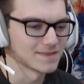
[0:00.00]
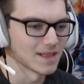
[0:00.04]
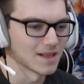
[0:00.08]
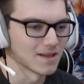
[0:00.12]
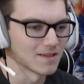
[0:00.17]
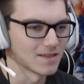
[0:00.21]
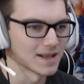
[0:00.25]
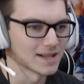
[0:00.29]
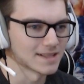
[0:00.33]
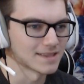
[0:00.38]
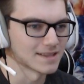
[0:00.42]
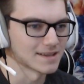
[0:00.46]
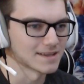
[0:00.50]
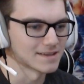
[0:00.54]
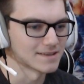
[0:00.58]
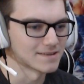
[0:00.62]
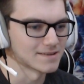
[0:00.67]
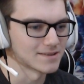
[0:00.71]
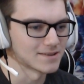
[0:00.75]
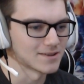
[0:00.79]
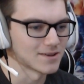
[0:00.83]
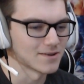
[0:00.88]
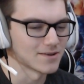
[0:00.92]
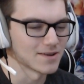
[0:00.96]
like the,
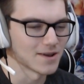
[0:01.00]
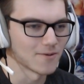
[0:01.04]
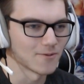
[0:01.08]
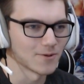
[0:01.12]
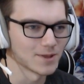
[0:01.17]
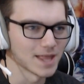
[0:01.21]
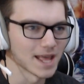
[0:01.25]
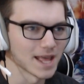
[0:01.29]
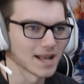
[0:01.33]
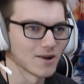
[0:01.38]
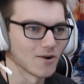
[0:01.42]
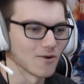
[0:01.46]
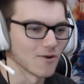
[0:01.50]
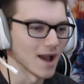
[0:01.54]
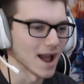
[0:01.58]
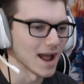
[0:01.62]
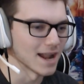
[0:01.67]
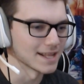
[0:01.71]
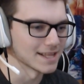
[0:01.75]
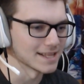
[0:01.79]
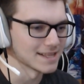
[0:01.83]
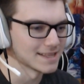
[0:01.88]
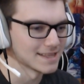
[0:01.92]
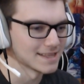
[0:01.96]
yeah, when they go at it.